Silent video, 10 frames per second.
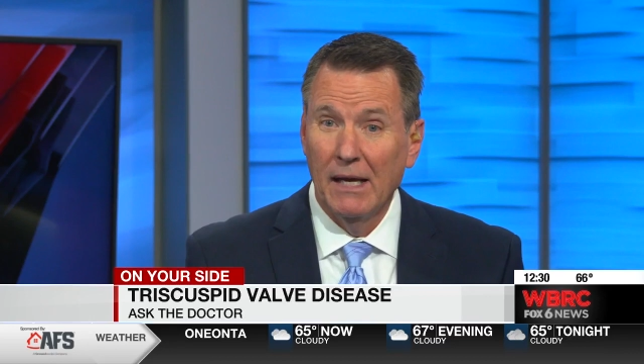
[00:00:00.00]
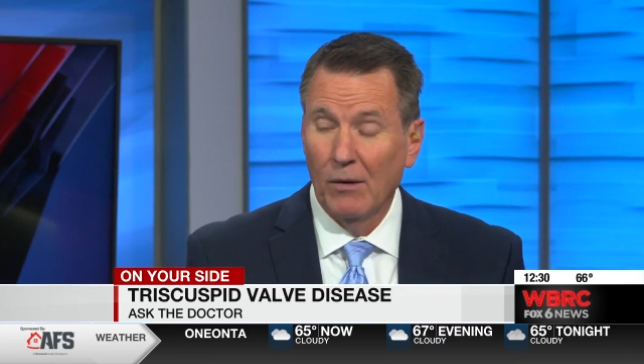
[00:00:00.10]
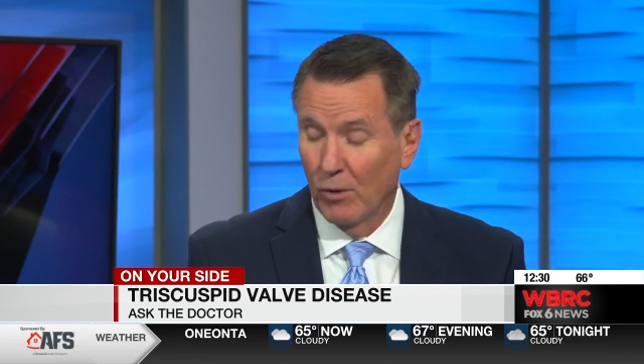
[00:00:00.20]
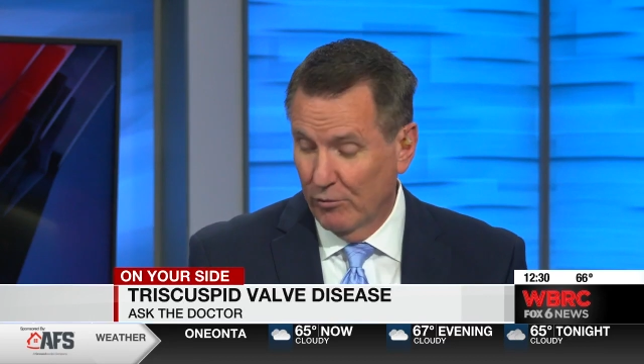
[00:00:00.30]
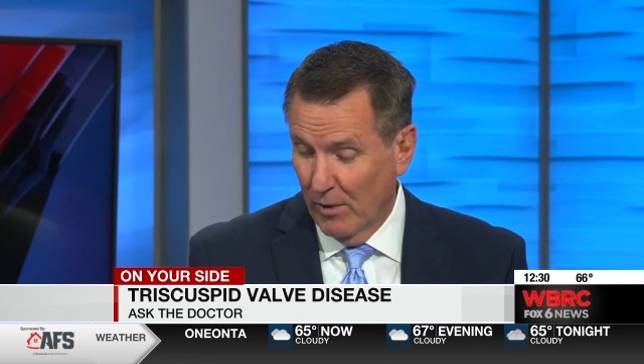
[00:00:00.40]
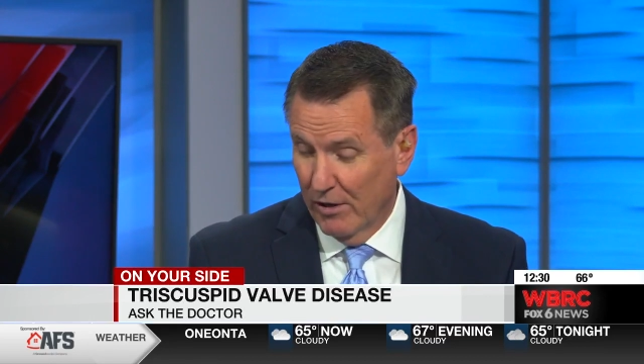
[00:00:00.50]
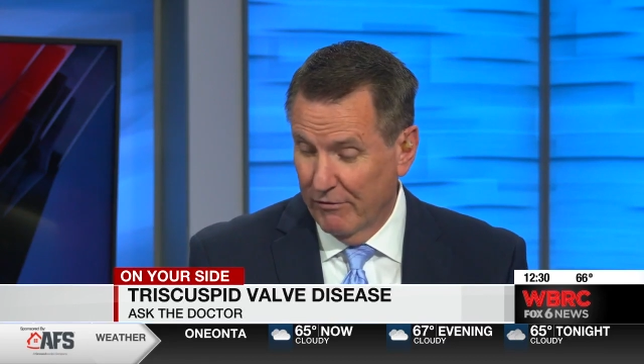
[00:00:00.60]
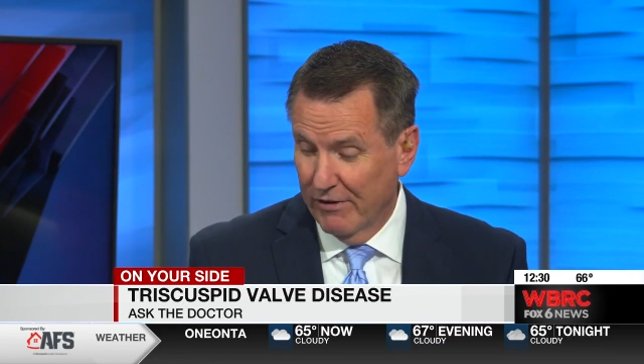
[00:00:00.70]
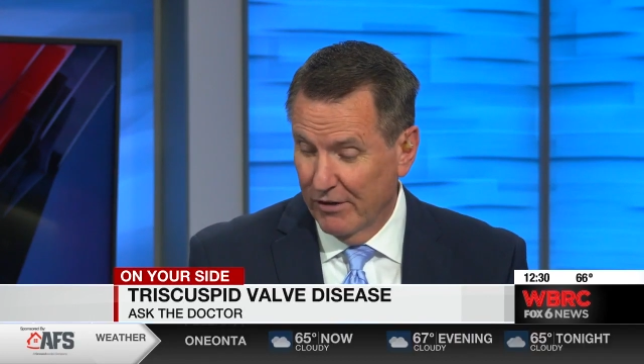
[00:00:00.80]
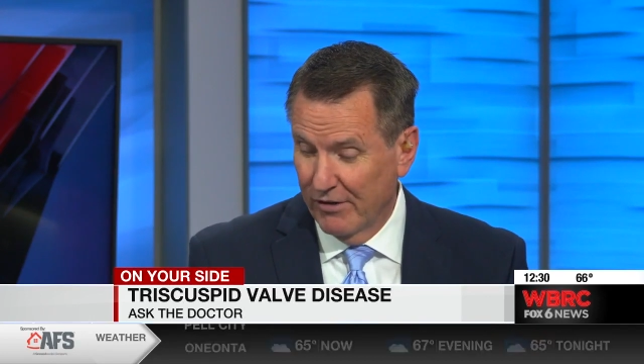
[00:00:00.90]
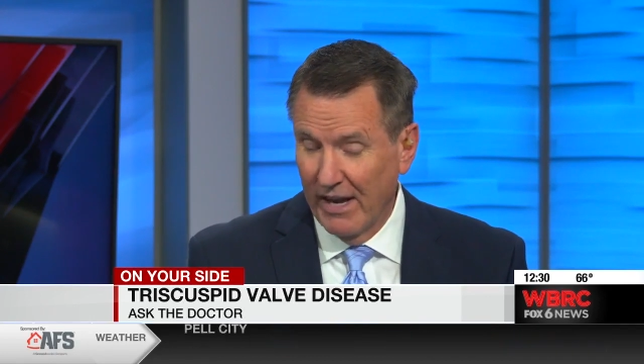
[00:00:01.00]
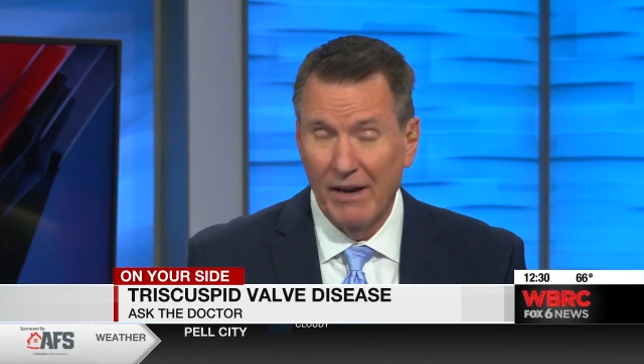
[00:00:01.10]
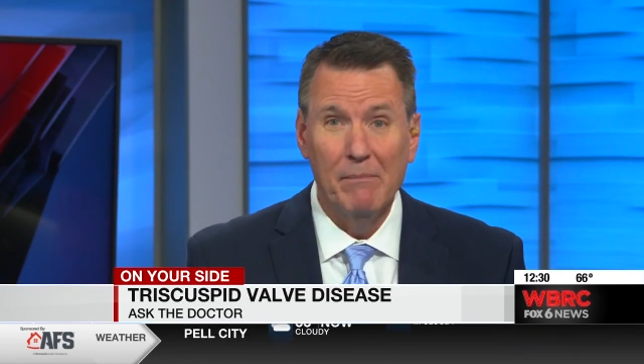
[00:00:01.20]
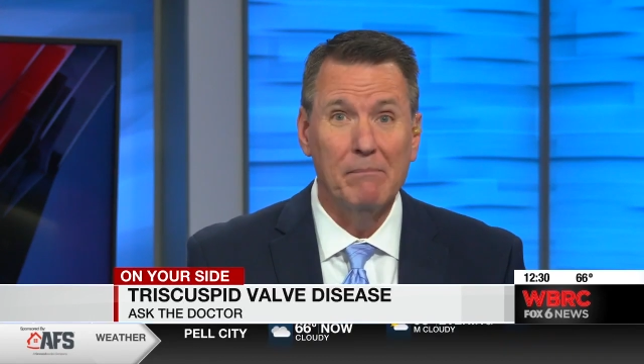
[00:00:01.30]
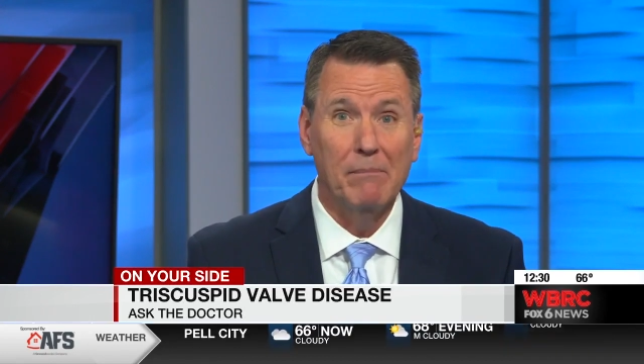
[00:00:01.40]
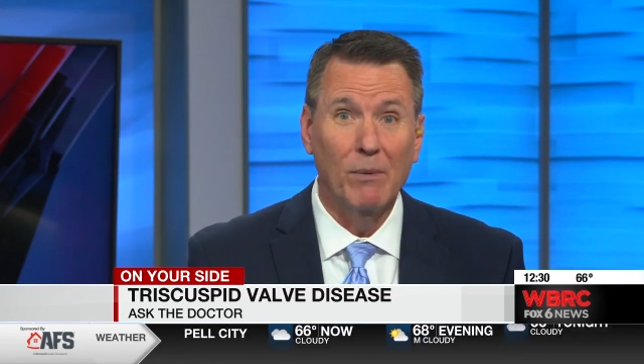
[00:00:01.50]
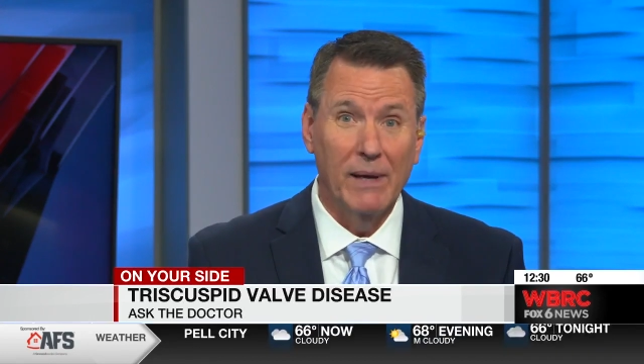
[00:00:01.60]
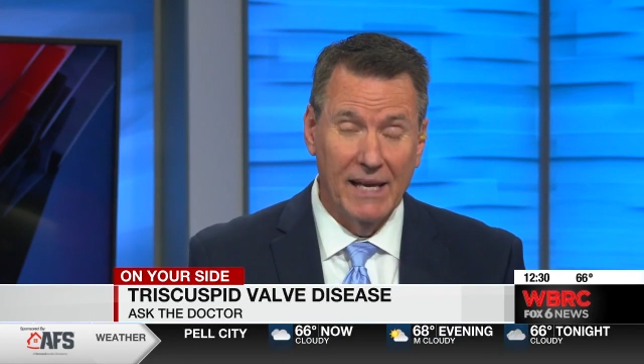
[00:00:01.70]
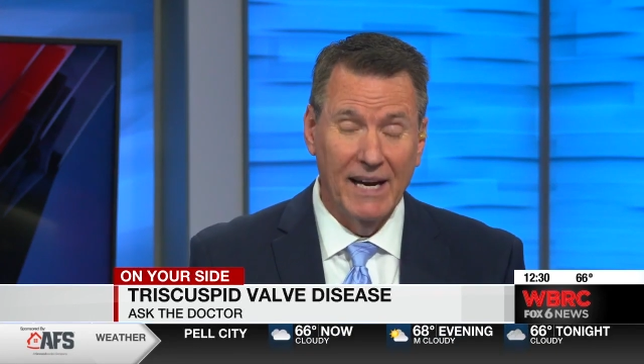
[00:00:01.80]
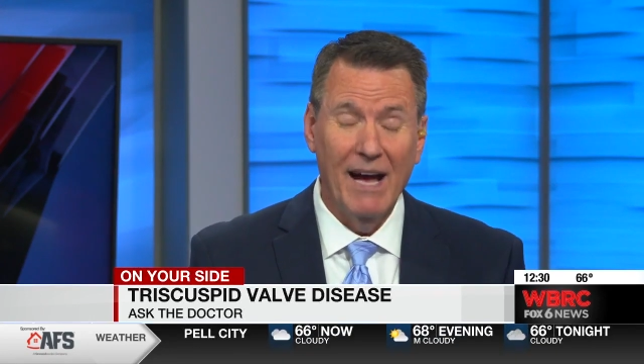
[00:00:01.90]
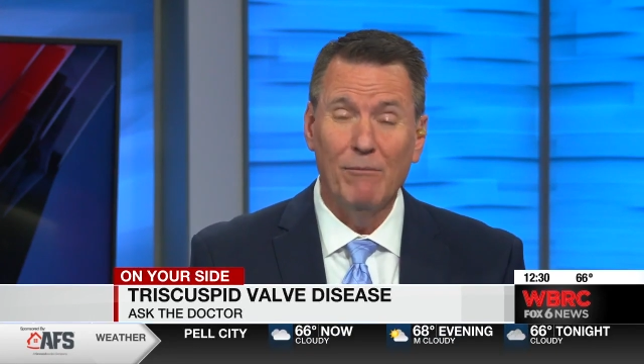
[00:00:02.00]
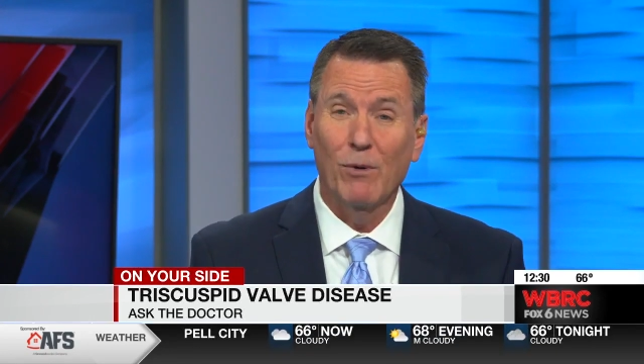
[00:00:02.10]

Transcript: wish we could have finished that up, but we cannot.